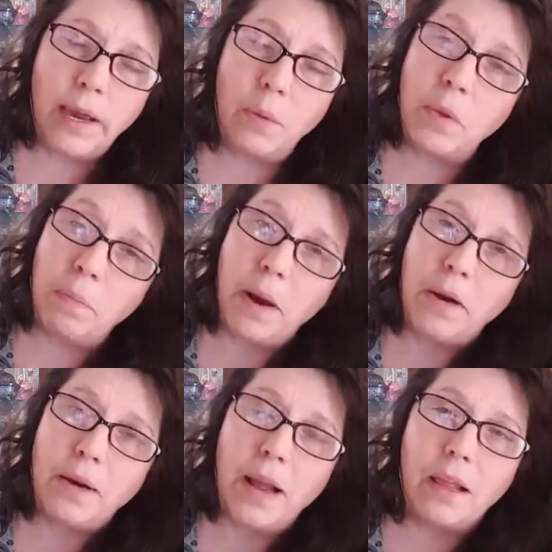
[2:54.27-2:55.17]
and with
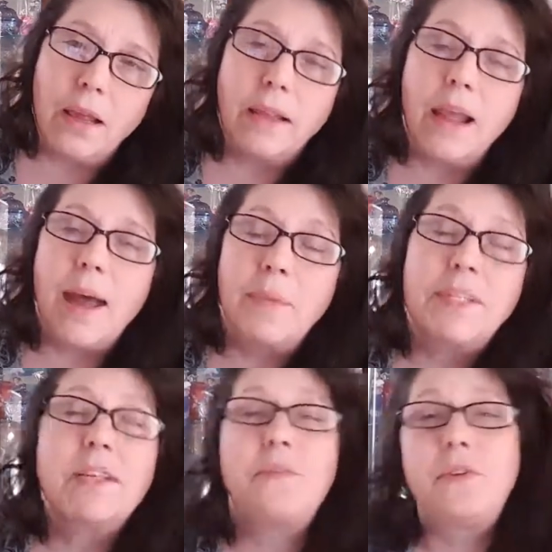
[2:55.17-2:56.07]
Bartonella and Lyme and
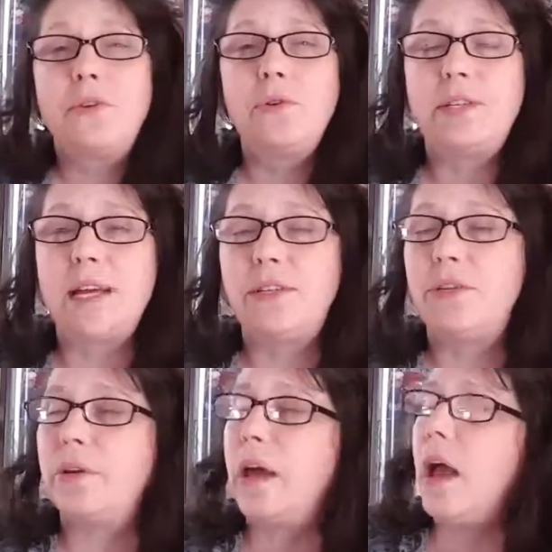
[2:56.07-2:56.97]
stuff, you do tend
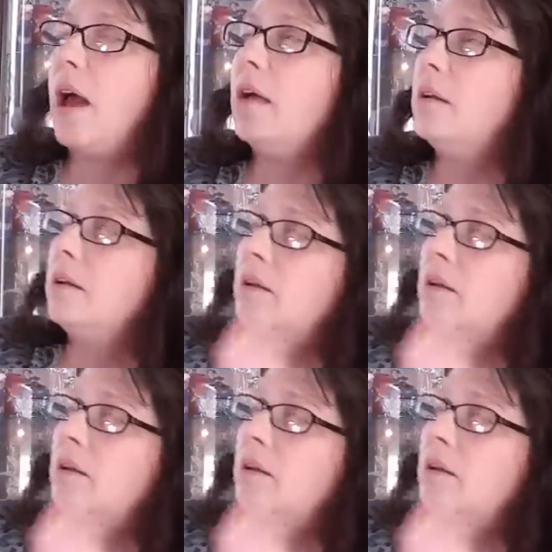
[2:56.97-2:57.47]
to get